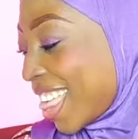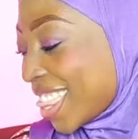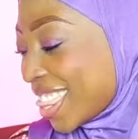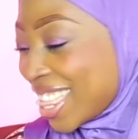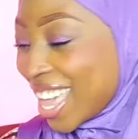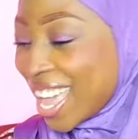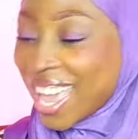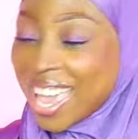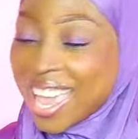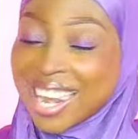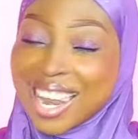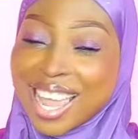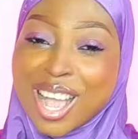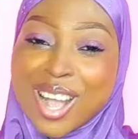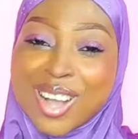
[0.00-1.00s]

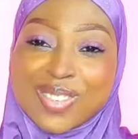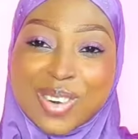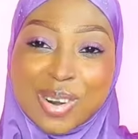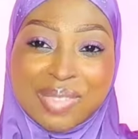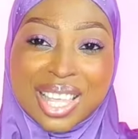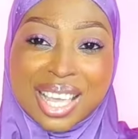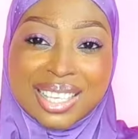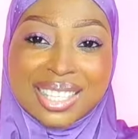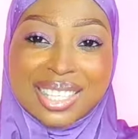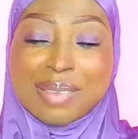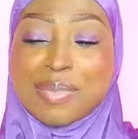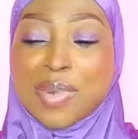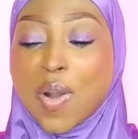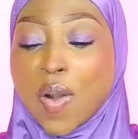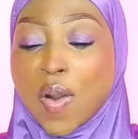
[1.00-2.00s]
Then from that
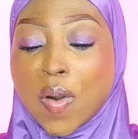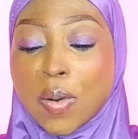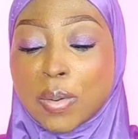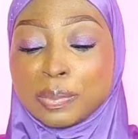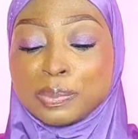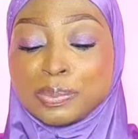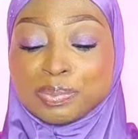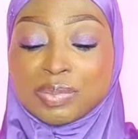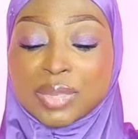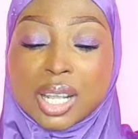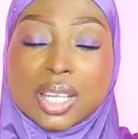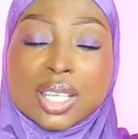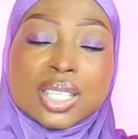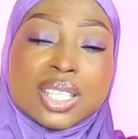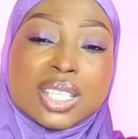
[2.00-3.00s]
same haul,
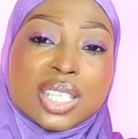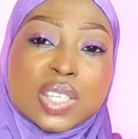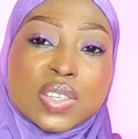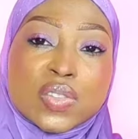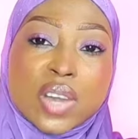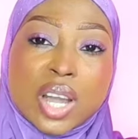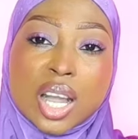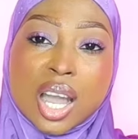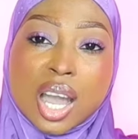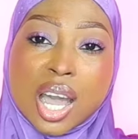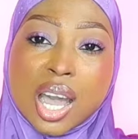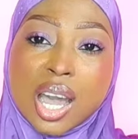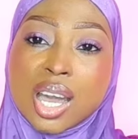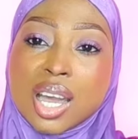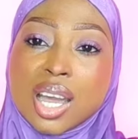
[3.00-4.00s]
this is
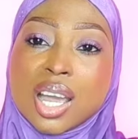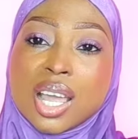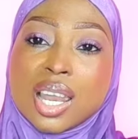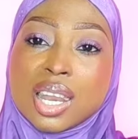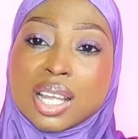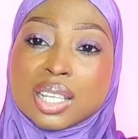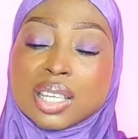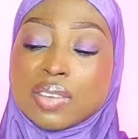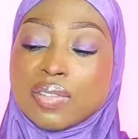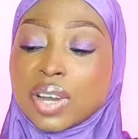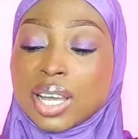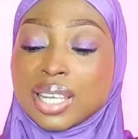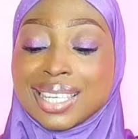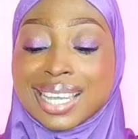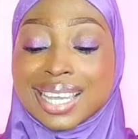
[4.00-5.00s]
Fakhar
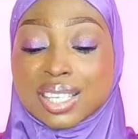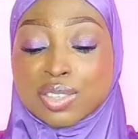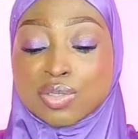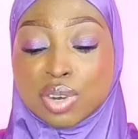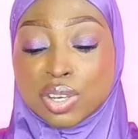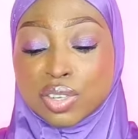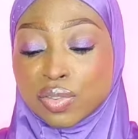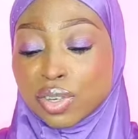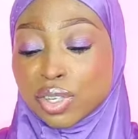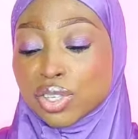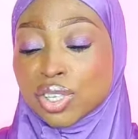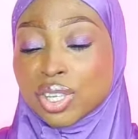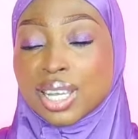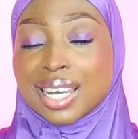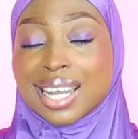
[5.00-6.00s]
Lattafa, the Extrait
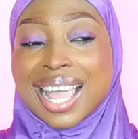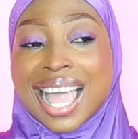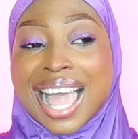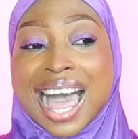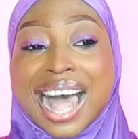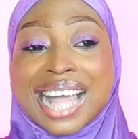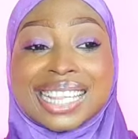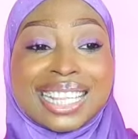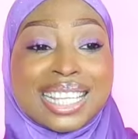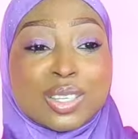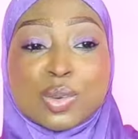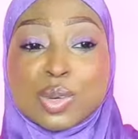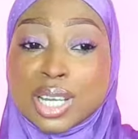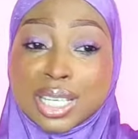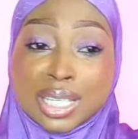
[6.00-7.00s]
version, and
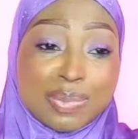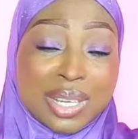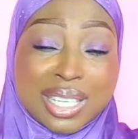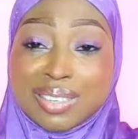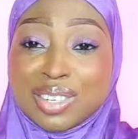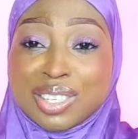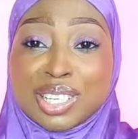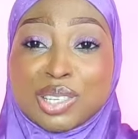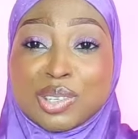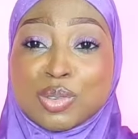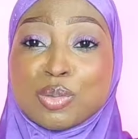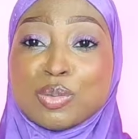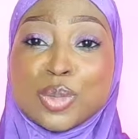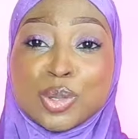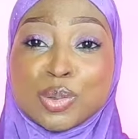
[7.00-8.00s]
this one has macerated
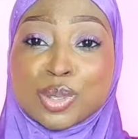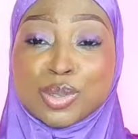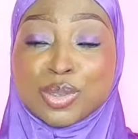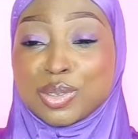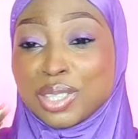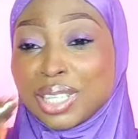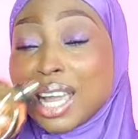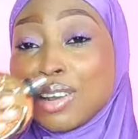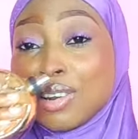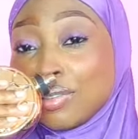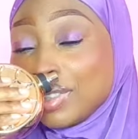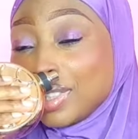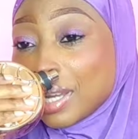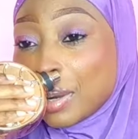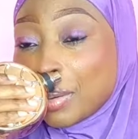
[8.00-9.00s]
so beautifully. I love
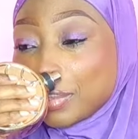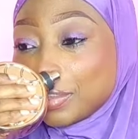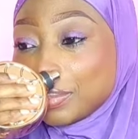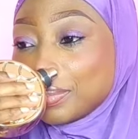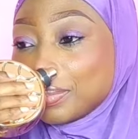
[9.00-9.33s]
it now.